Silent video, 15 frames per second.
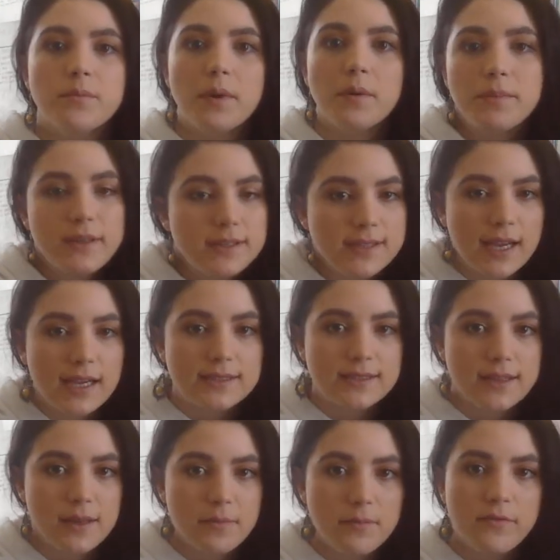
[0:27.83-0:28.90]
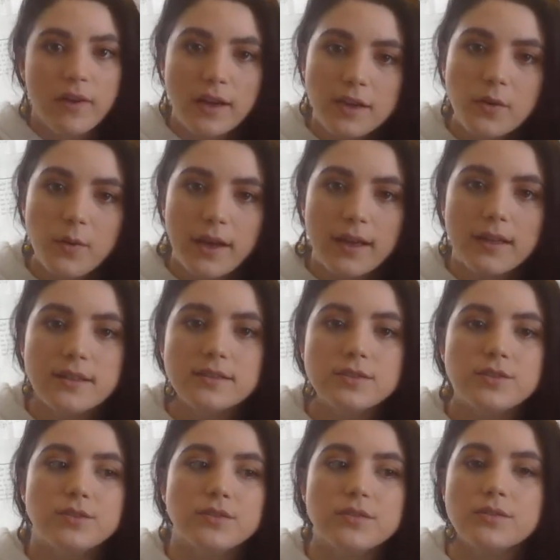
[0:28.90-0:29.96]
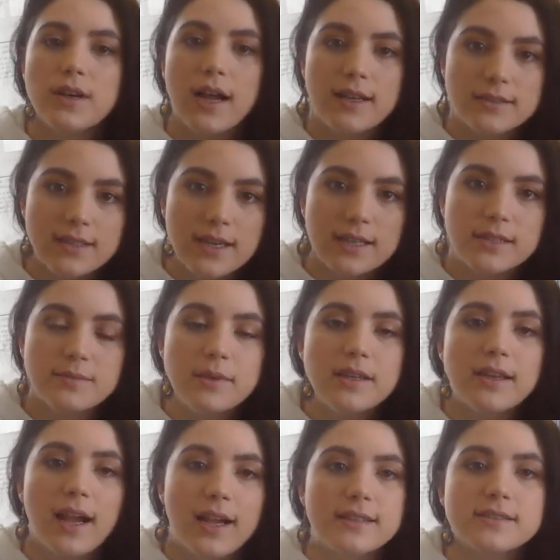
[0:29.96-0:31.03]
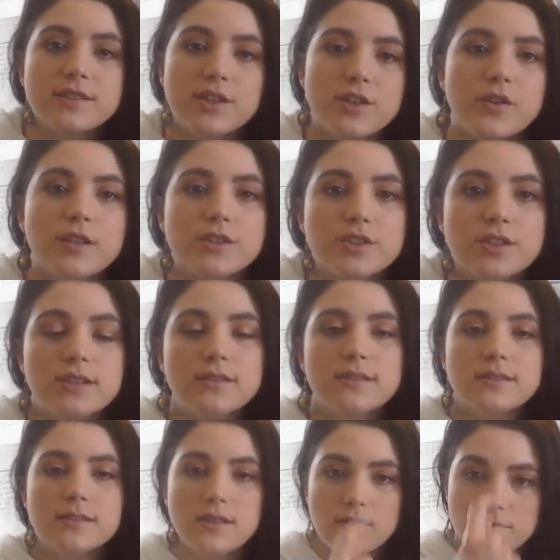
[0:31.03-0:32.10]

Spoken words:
But please ask them. Find a way to contact me and ask your questions.